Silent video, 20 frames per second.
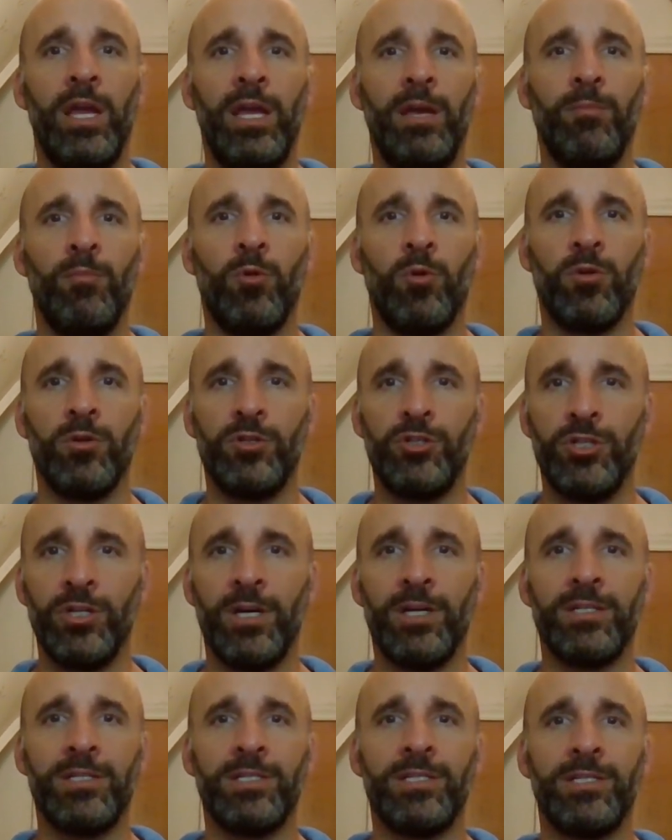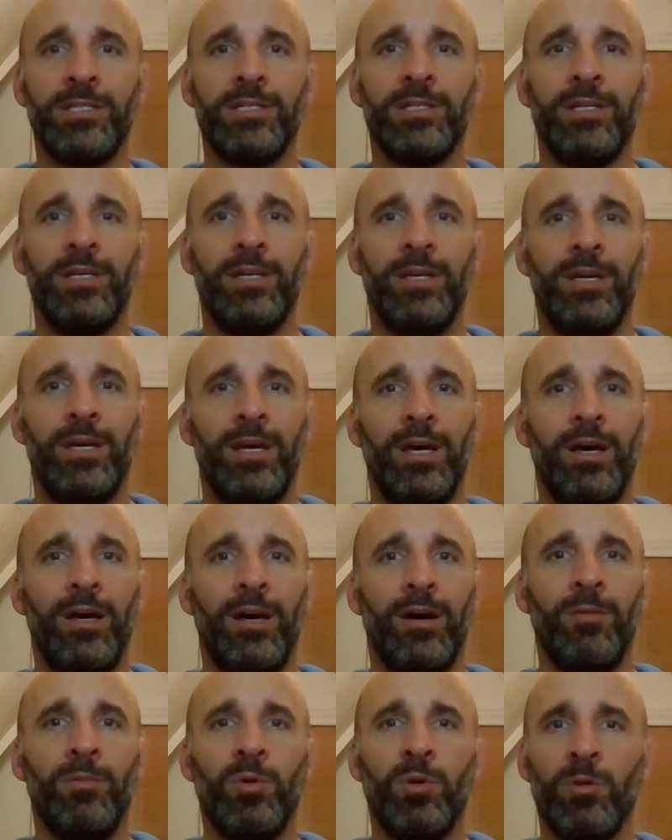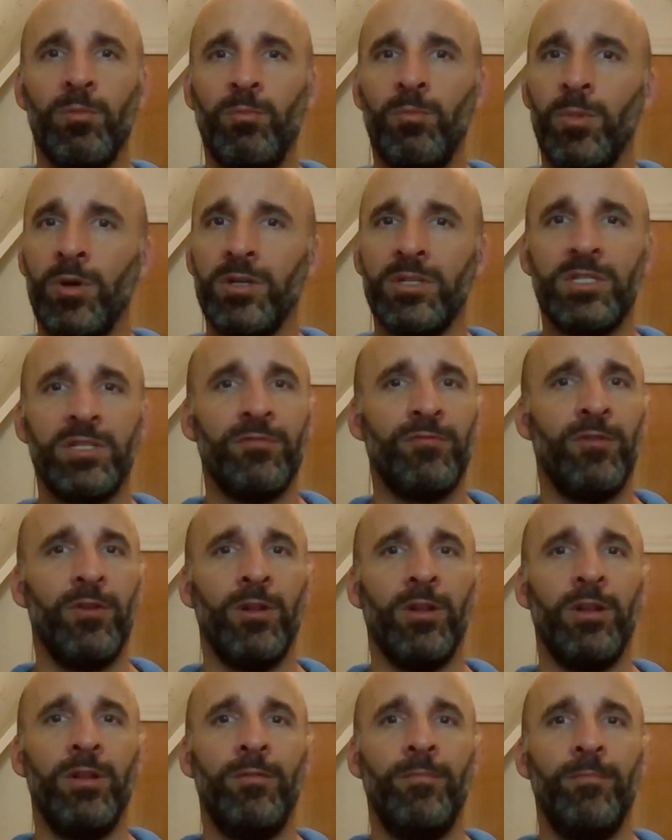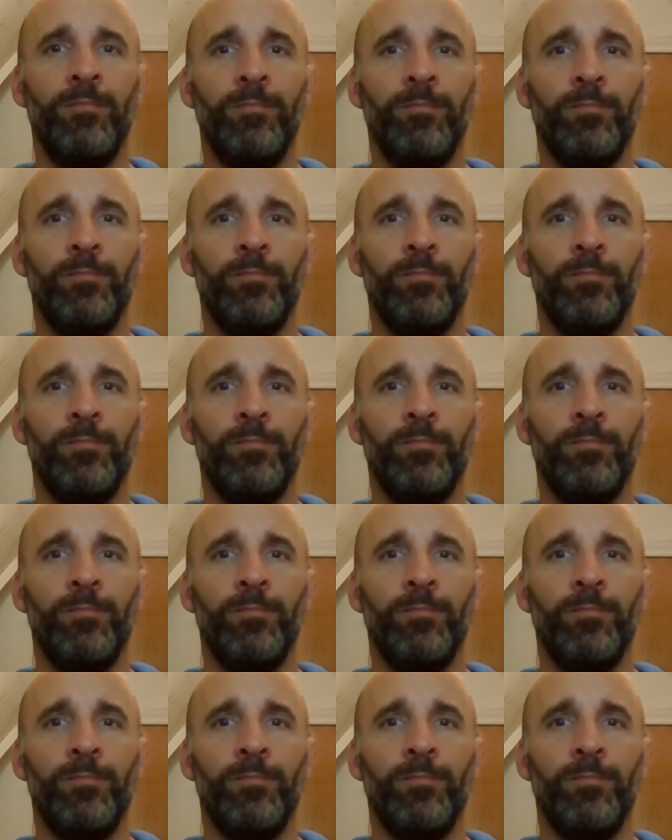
a more just, a more merciful,